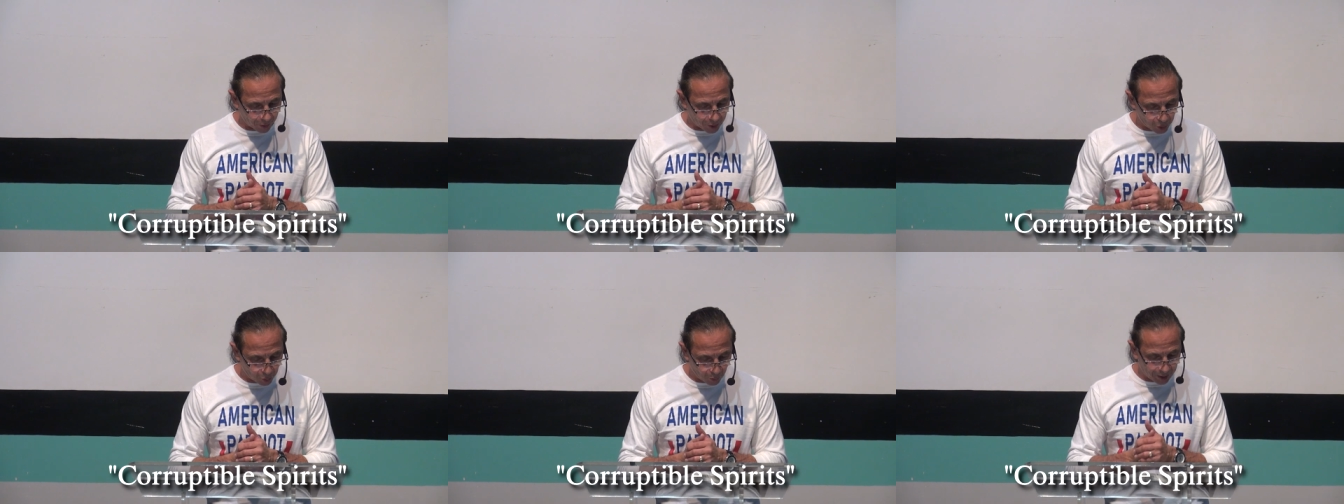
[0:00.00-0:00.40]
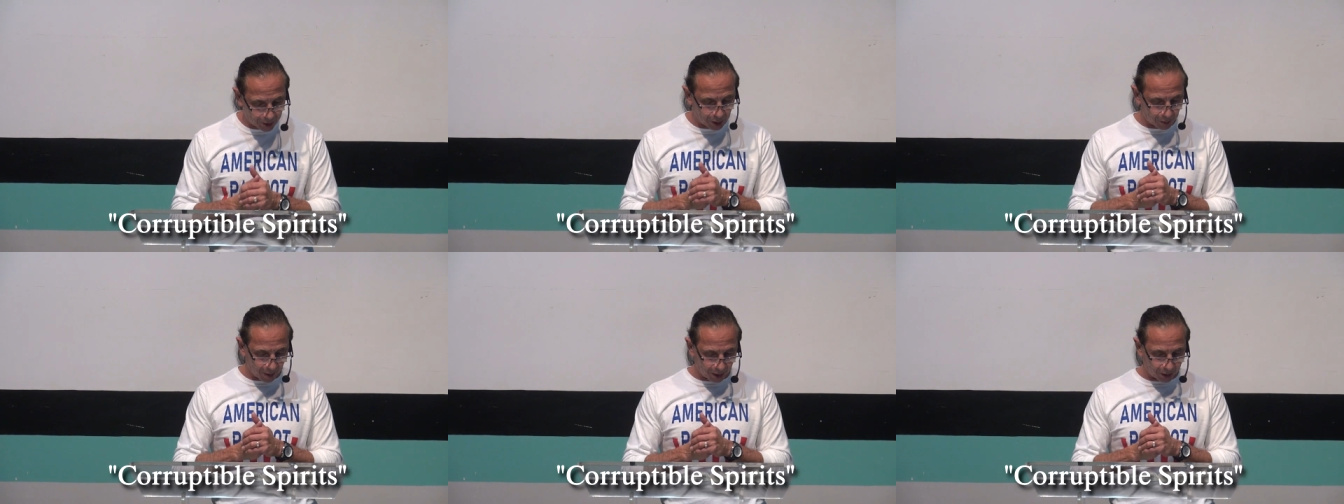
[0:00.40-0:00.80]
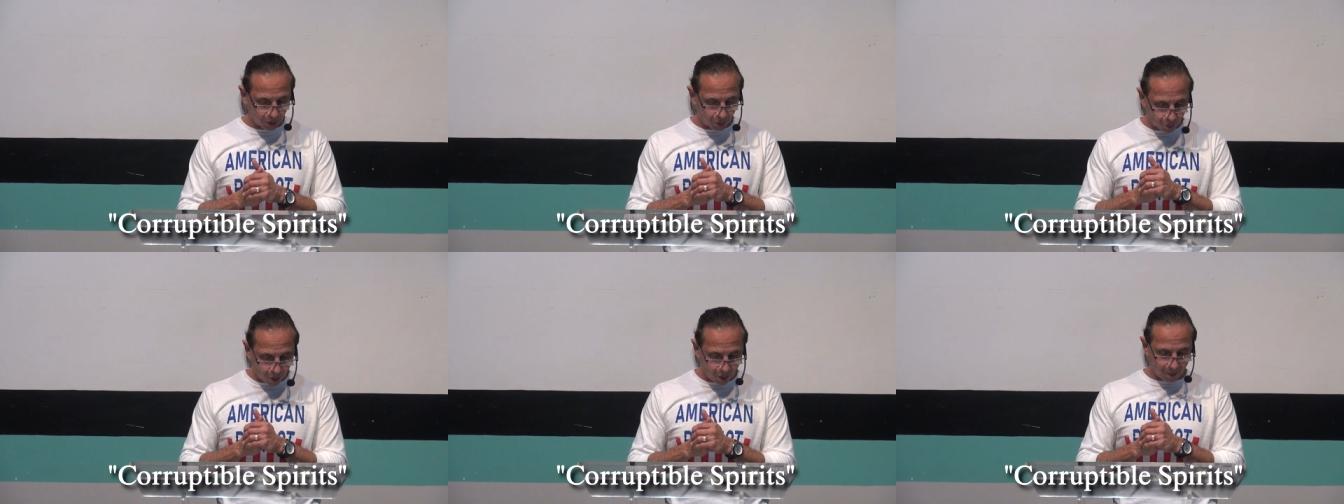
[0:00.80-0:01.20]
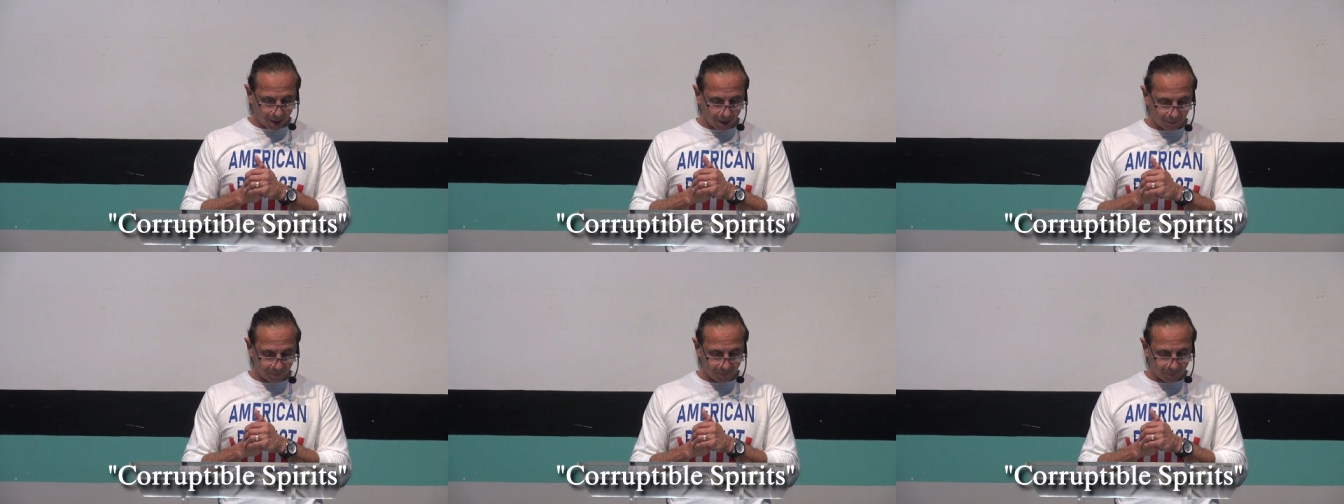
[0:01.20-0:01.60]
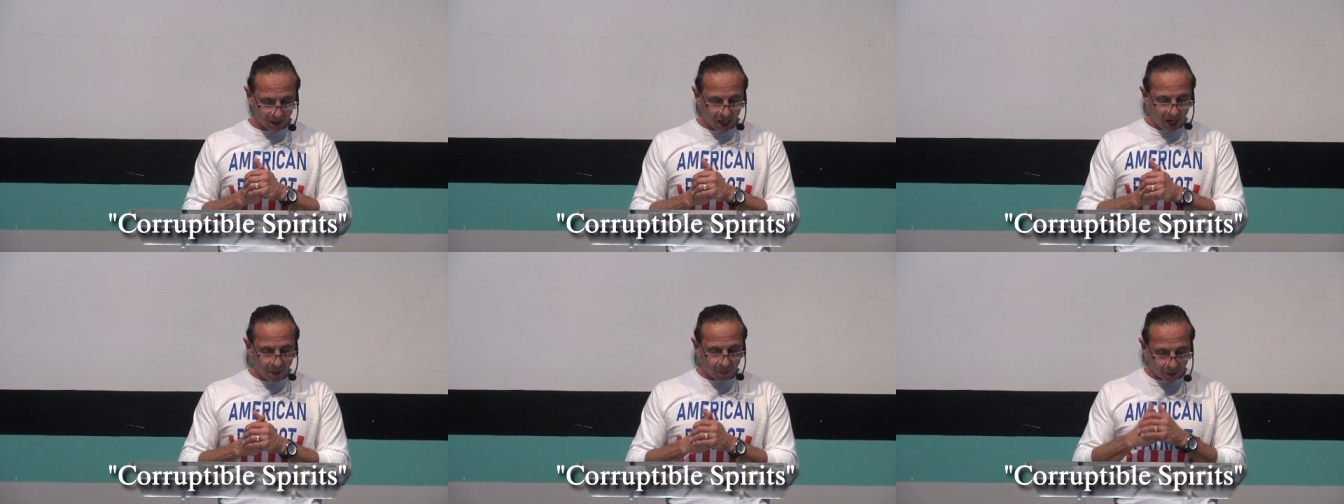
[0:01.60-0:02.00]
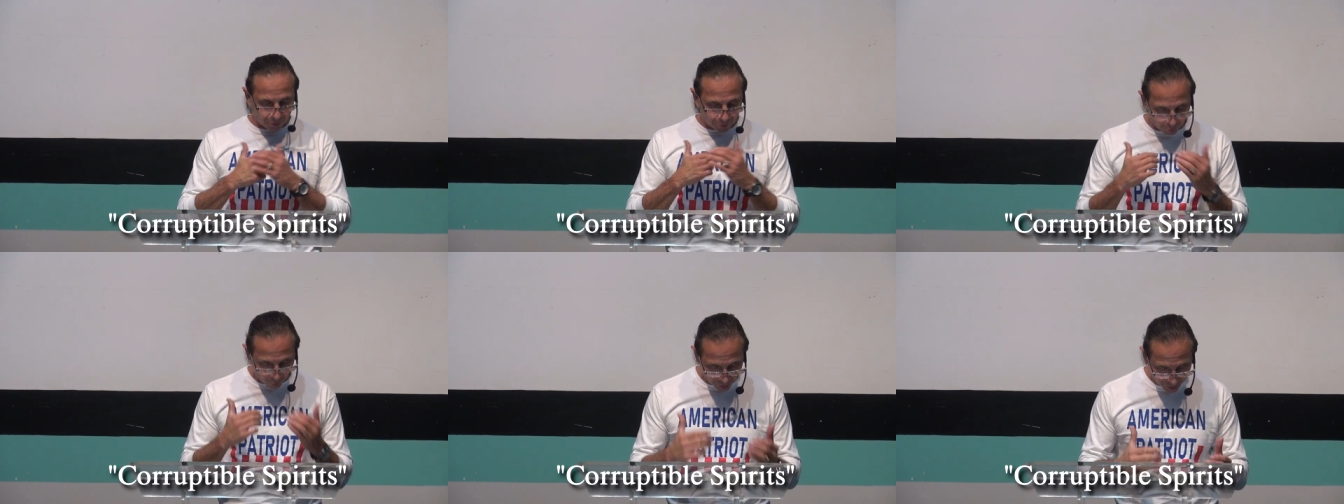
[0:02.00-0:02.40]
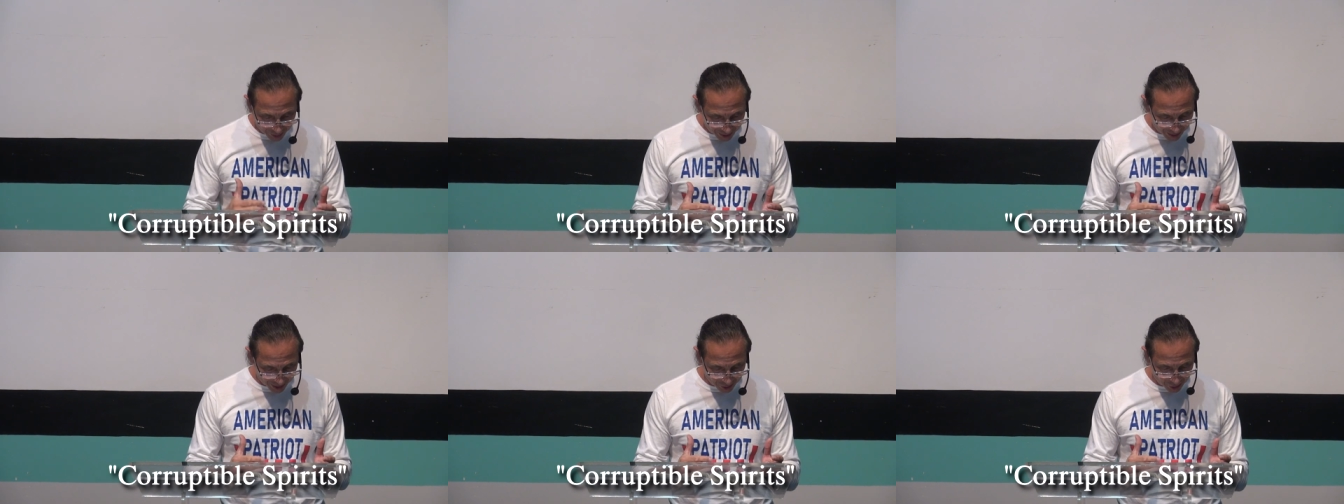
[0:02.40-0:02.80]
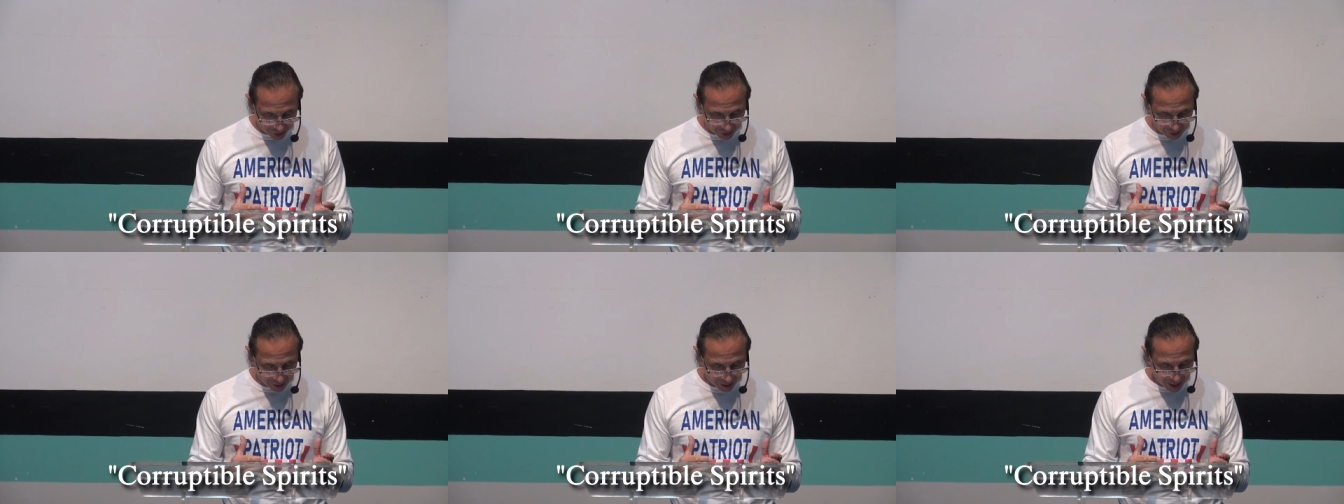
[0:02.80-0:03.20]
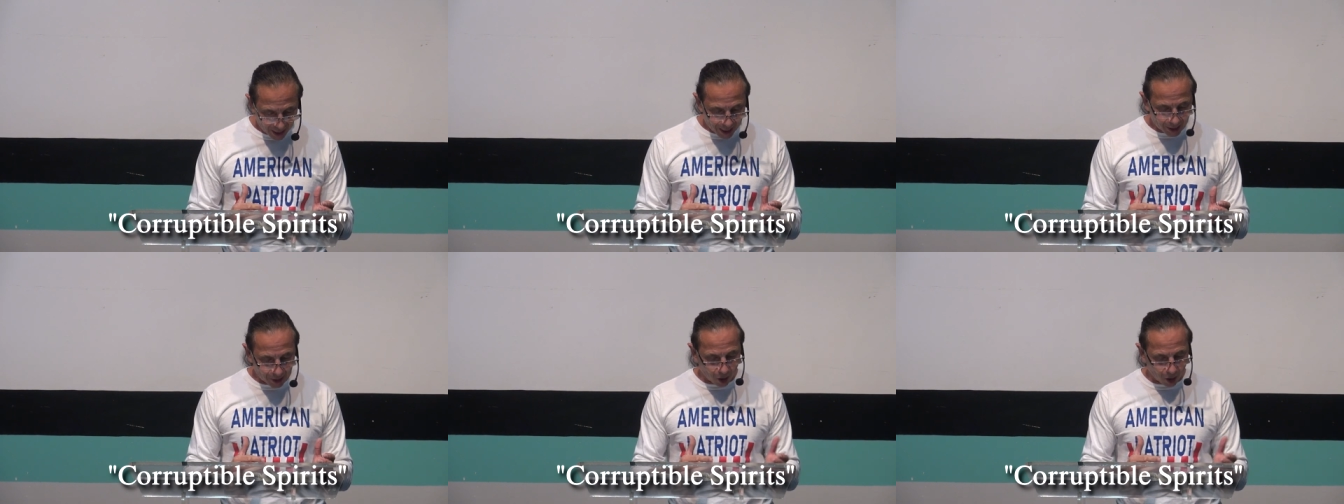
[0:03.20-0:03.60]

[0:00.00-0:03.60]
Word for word: a sweet smelling aroma. But fornication and